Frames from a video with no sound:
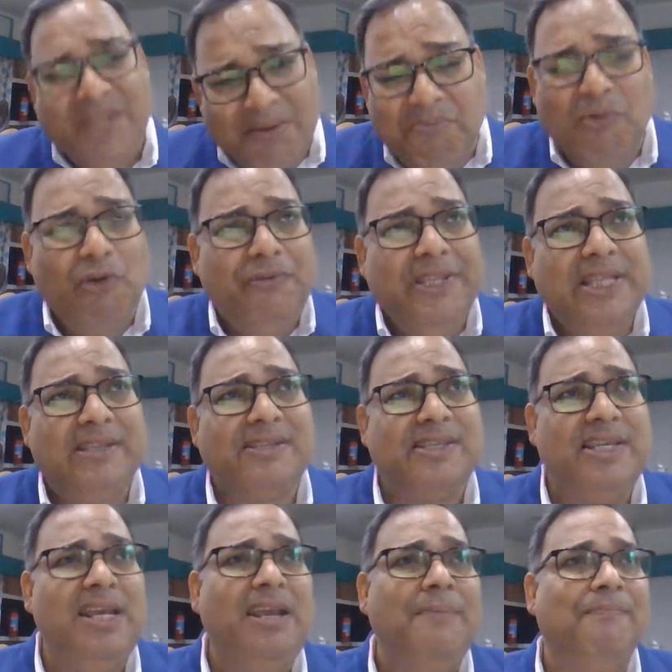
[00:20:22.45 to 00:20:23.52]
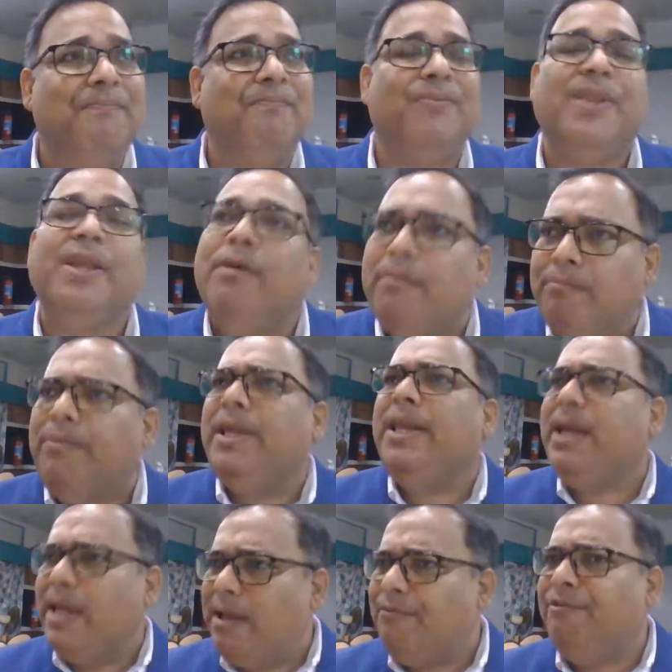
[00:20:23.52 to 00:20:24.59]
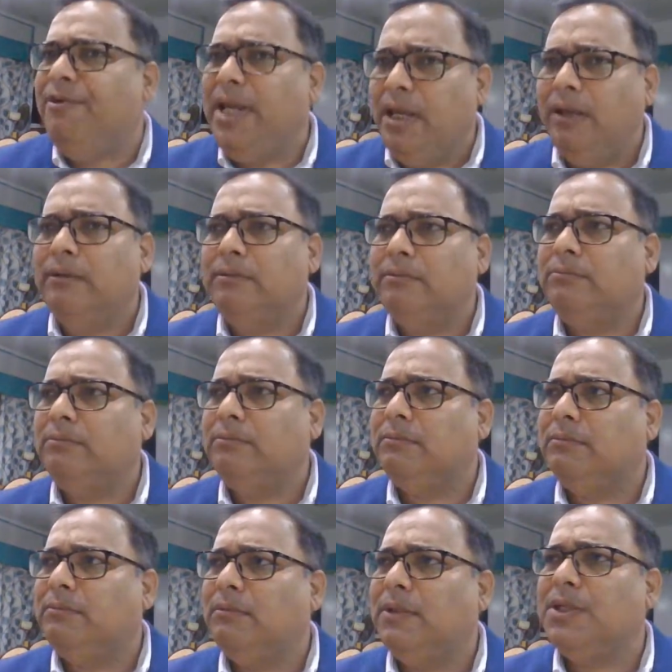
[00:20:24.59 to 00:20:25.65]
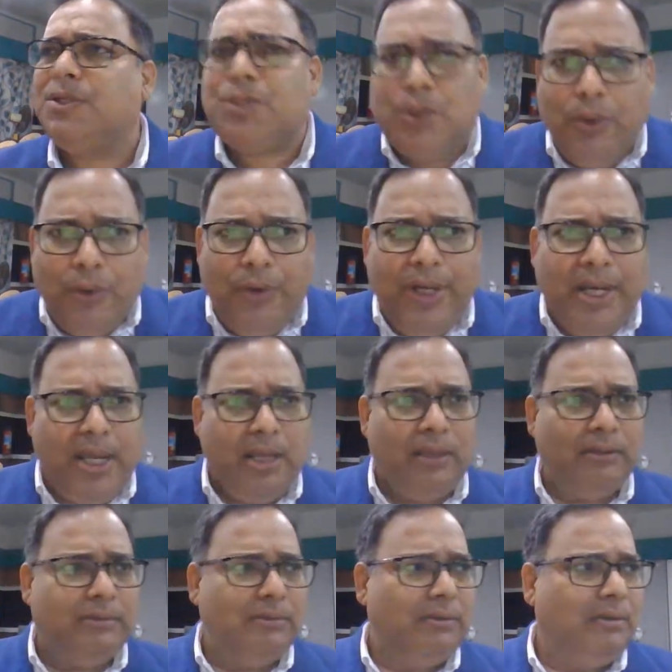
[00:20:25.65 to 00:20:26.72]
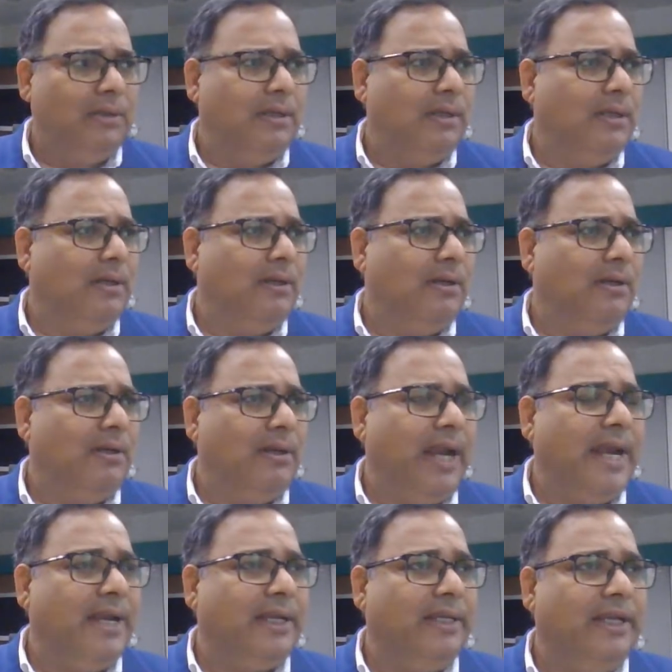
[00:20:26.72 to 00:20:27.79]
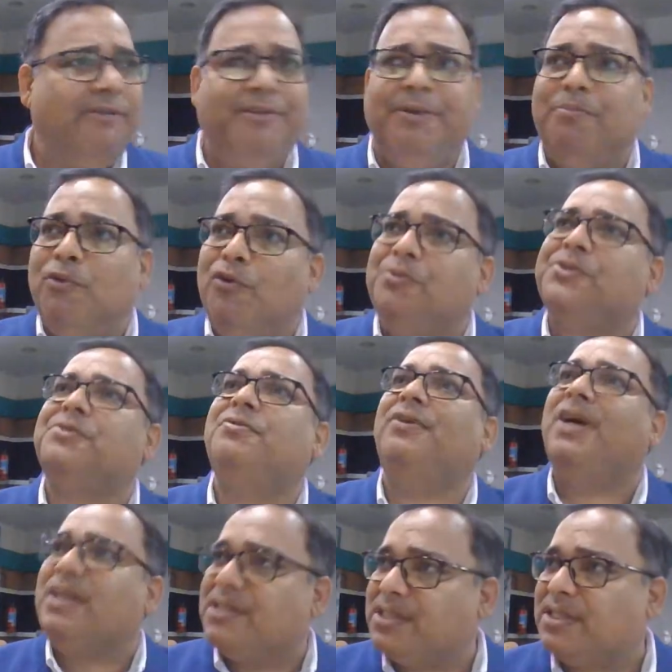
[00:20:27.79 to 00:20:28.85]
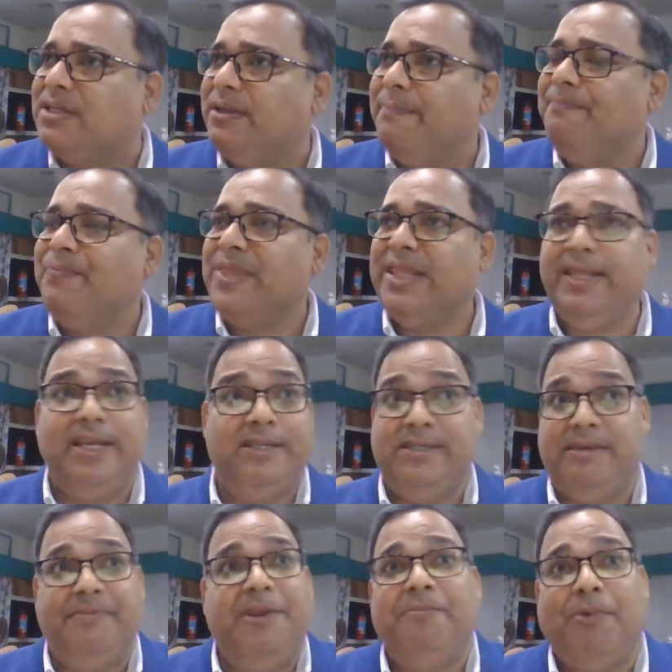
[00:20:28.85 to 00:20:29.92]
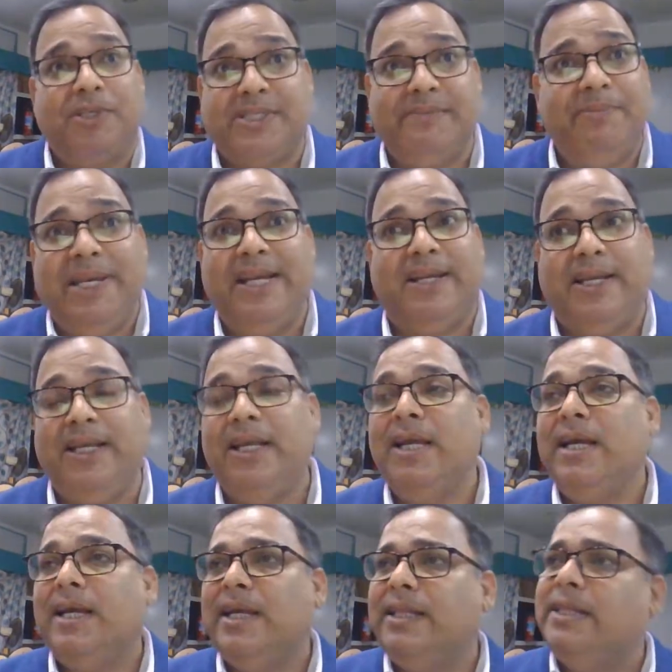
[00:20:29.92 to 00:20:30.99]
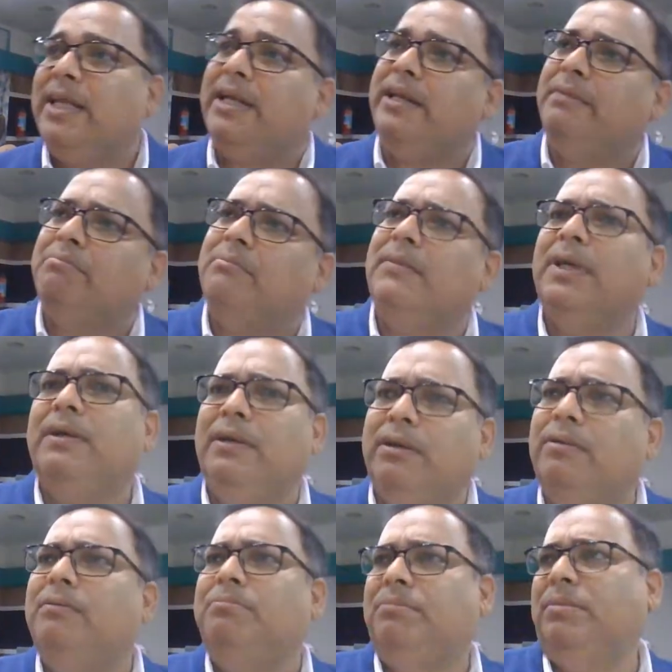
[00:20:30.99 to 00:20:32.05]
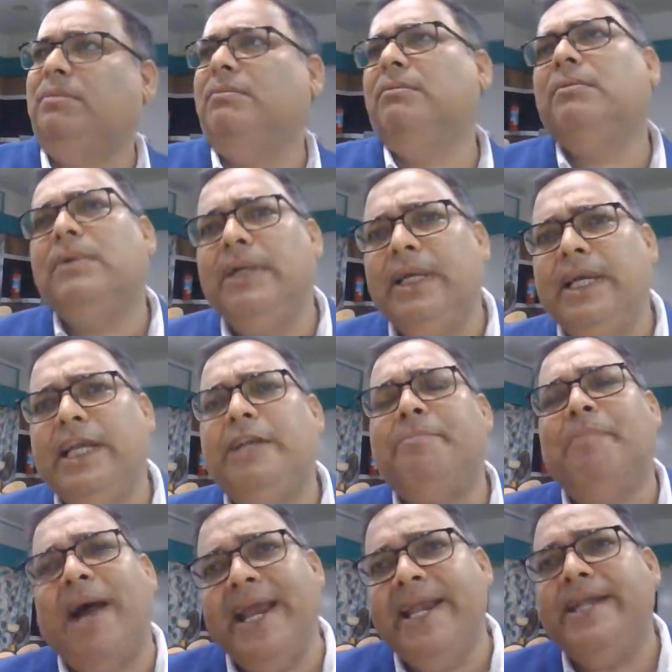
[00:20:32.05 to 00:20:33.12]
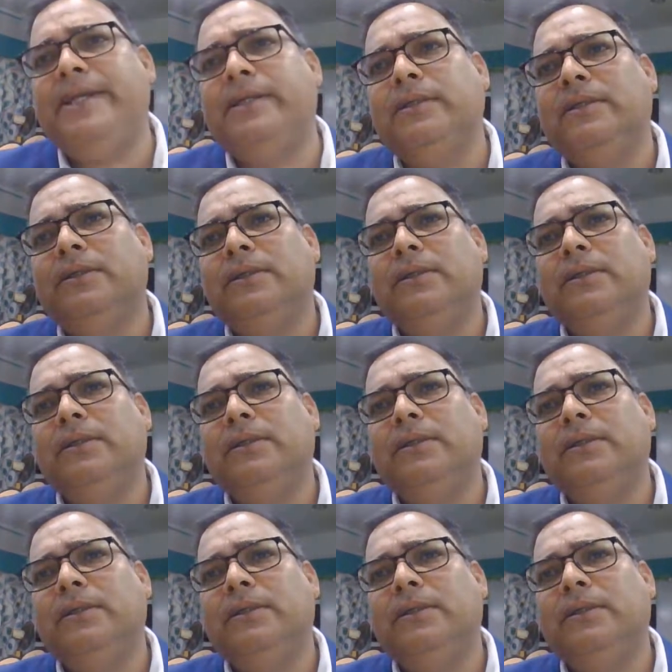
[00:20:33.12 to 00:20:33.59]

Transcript: move in the sea? Very carefully, slowly, right? If it moves fast, there is every possibility that it might